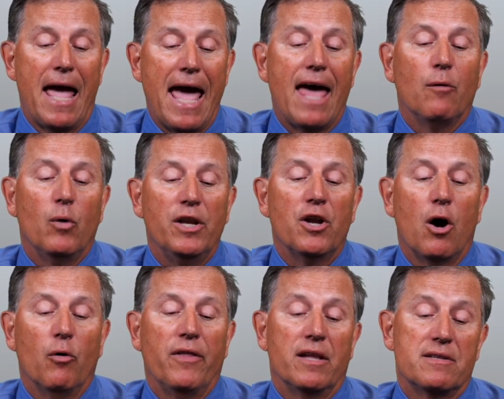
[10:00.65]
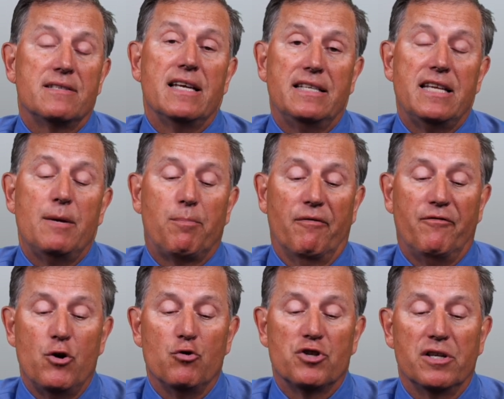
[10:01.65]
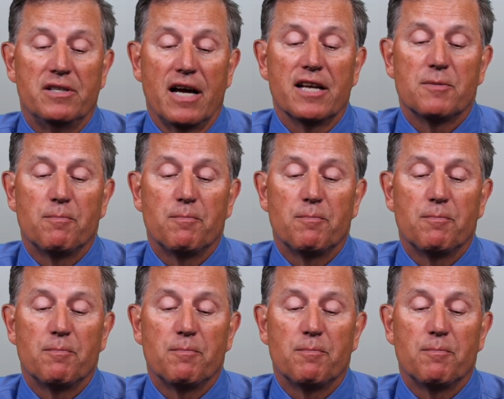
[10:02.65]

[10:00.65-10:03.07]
And we know that CT perfusion does